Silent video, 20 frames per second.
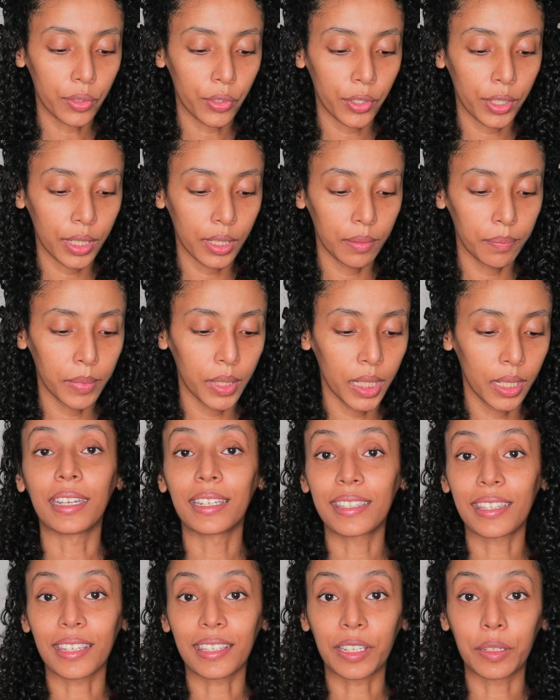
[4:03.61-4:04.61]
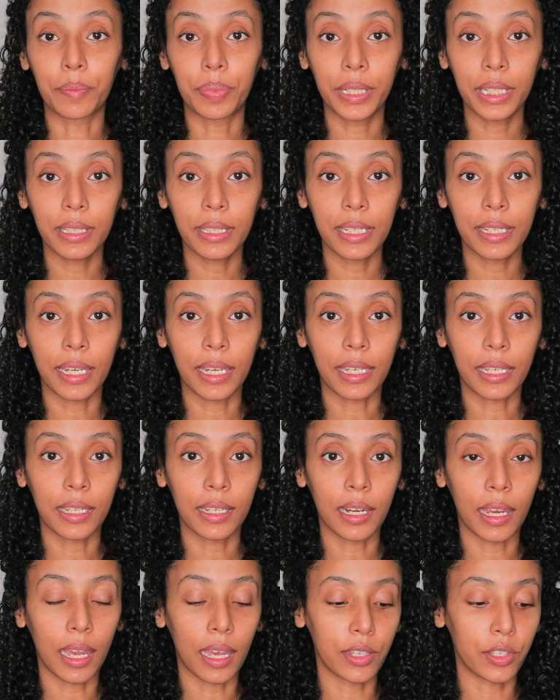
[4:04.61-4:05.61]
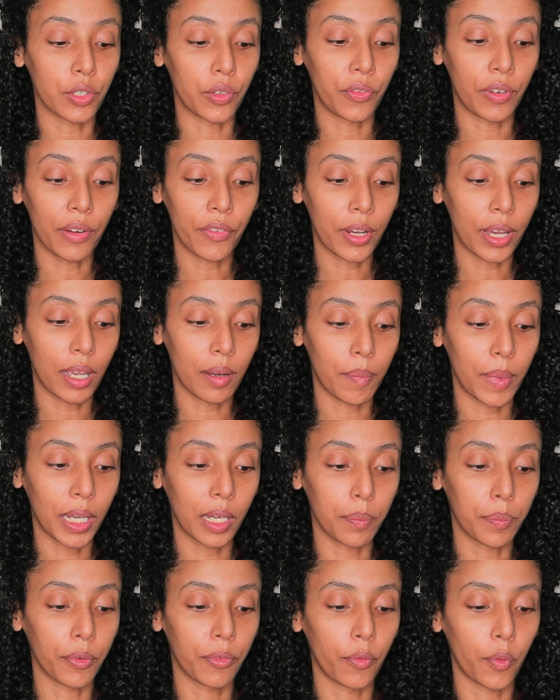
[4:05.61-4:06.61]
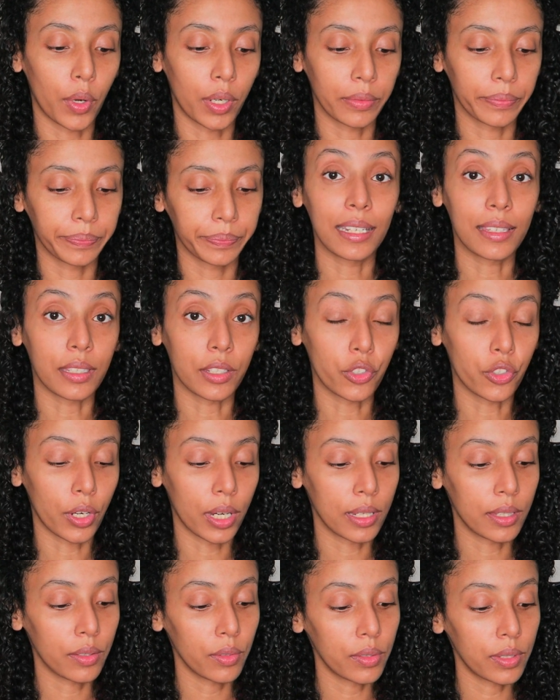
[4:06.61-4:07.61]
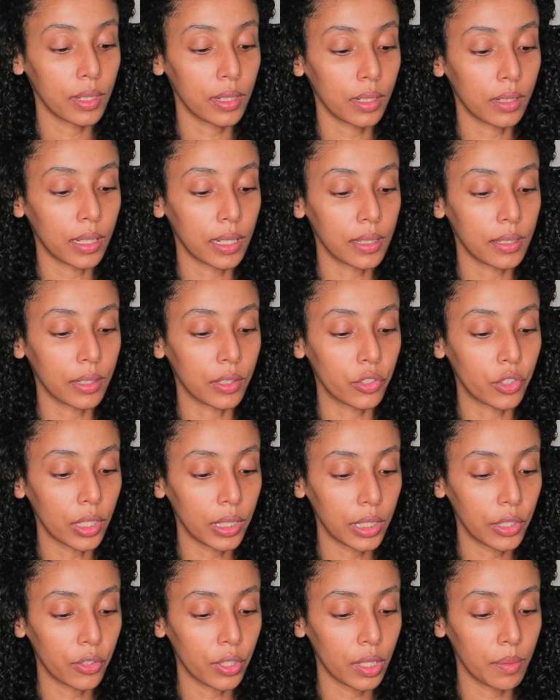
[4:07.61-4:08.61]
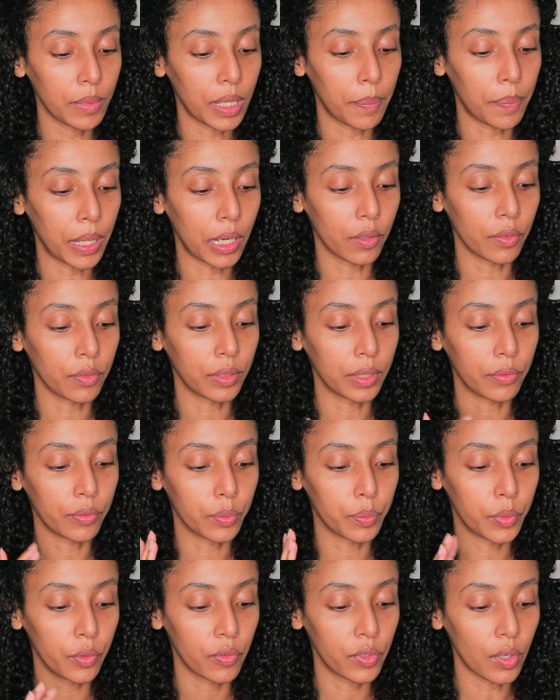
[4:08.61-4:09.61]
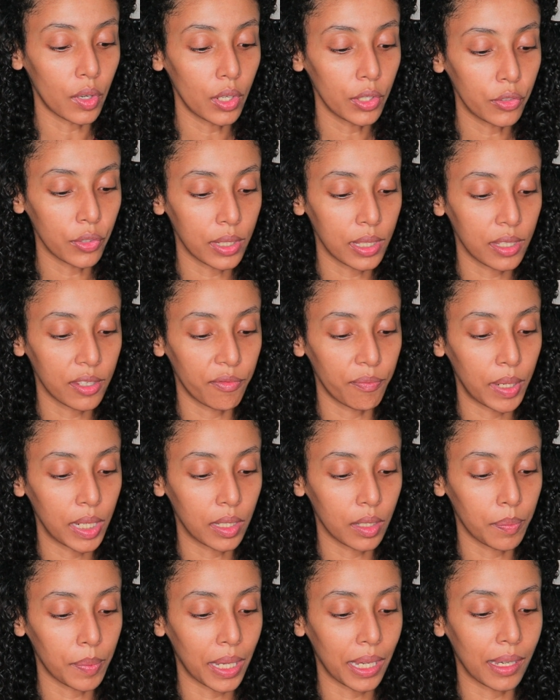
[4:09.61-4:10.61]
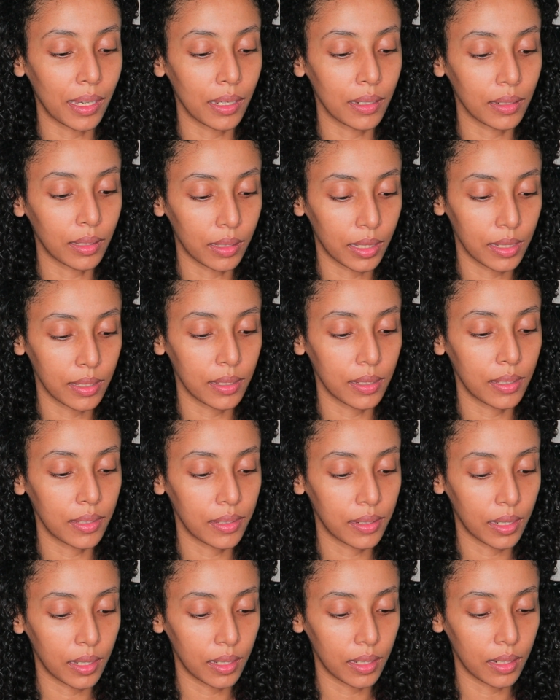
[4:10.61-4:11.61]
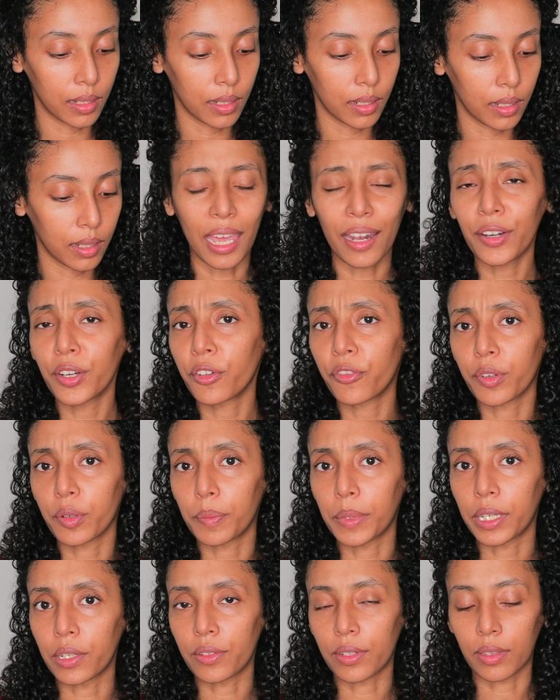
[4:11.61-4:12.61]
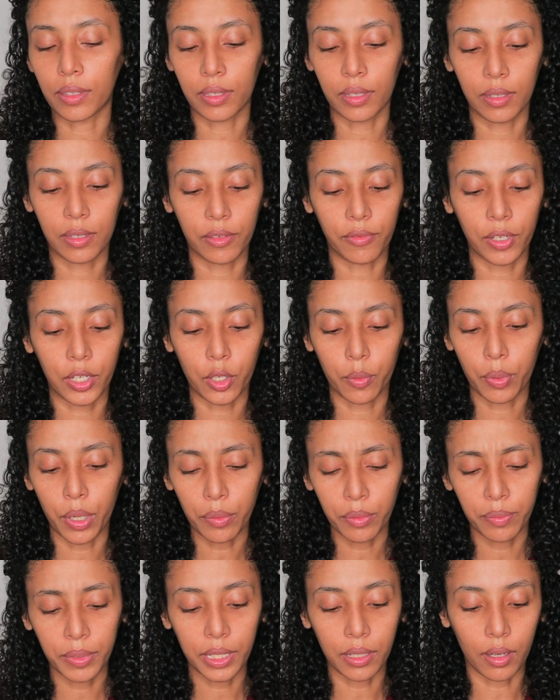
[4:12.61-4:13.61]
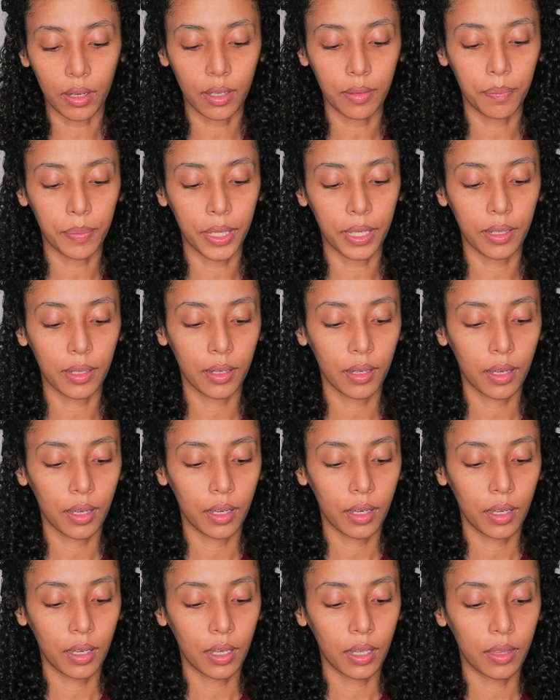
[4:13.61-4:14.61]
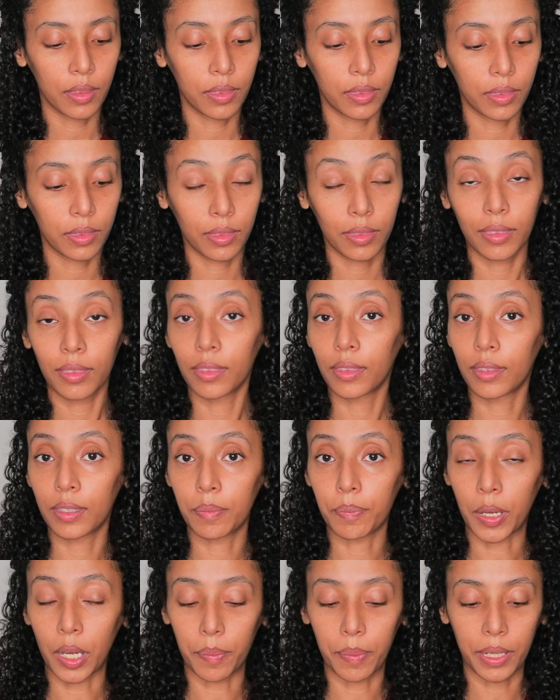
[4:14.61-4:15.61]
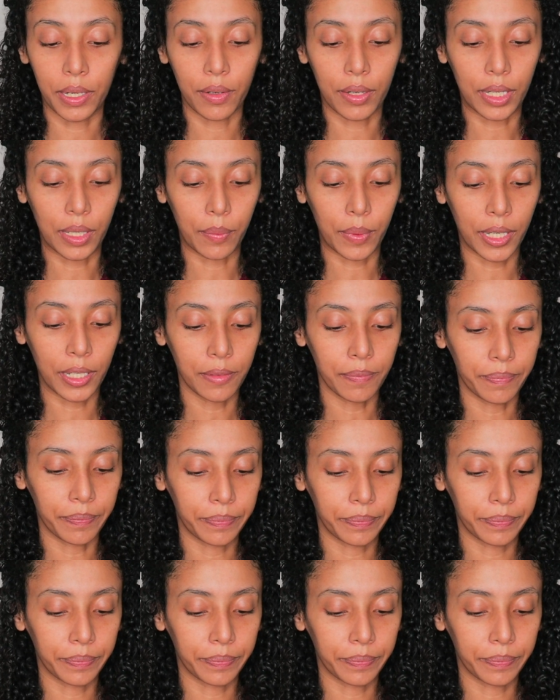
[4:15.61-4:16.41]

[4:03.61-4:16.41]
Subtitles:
Cream. It says completely naked as you've never had makeup before. It's a translucent cleansing jelly cream that powerfully removes all traces of makeup and cleanses skin. I don't know if I'm gonna be using this in this video, probably not, but let's pop it out anyway.